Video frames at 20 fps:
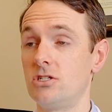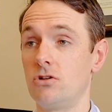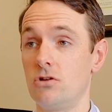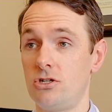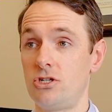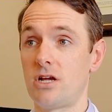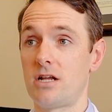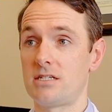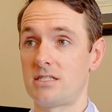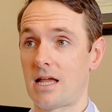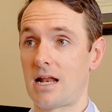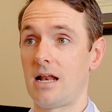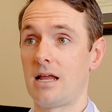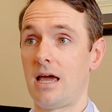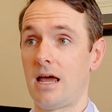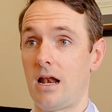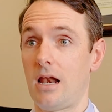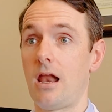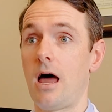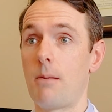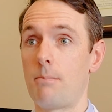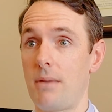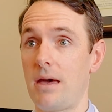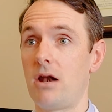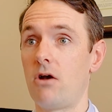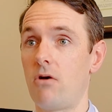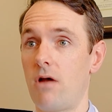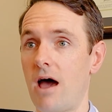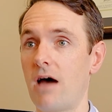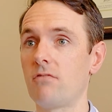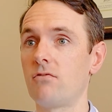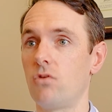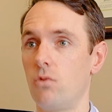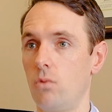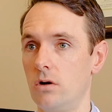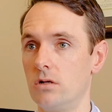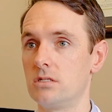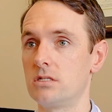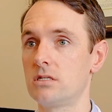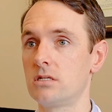a good chance that'll get a lot better
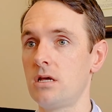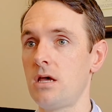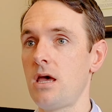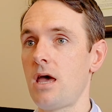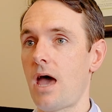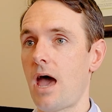afterwards.